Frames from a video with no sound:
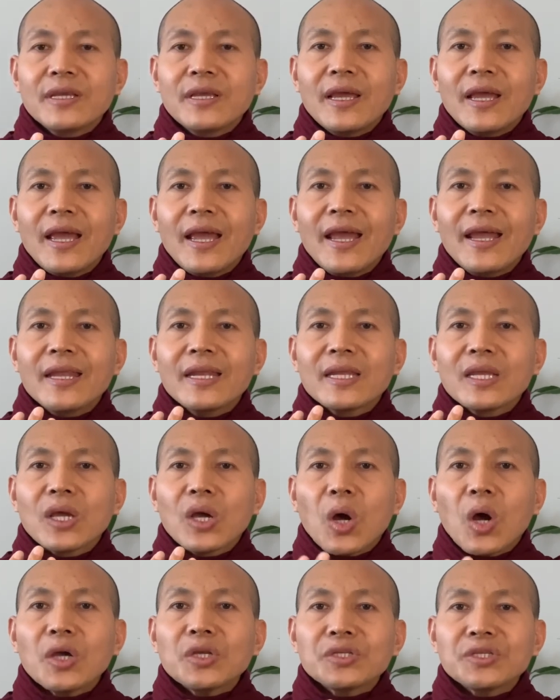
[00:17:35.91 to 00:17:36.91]
and
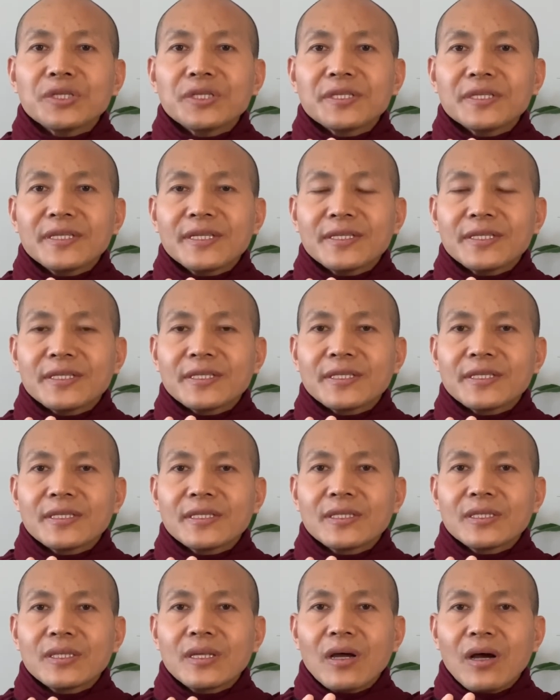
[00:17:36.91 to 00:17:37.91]
consciousness
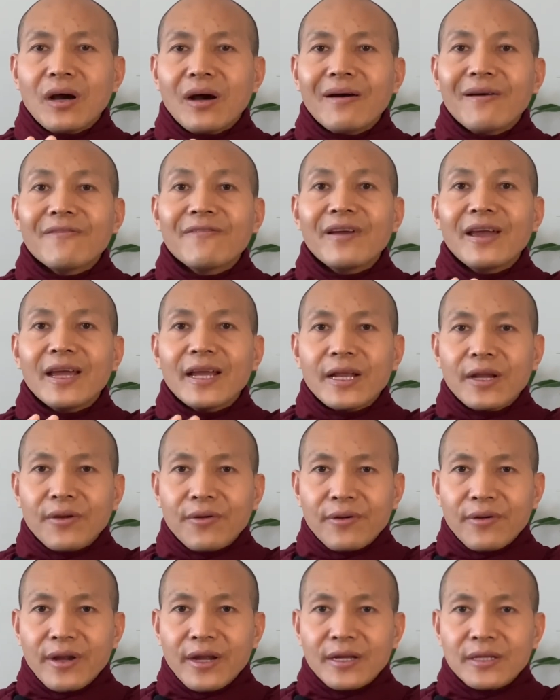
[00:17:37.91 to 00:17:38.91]
of
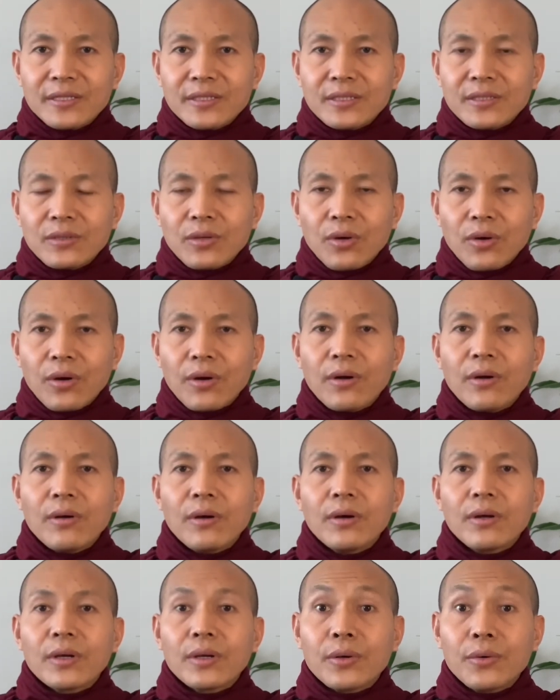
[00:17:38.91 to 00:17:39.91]
aggregates or
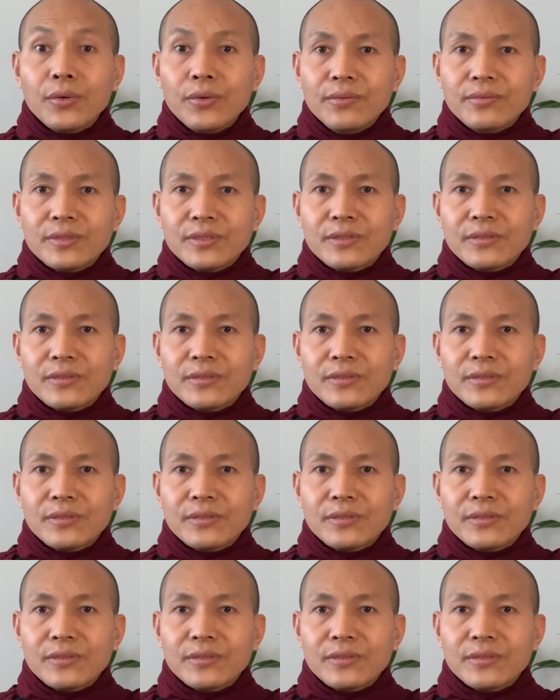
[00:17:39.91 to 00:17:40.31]
groups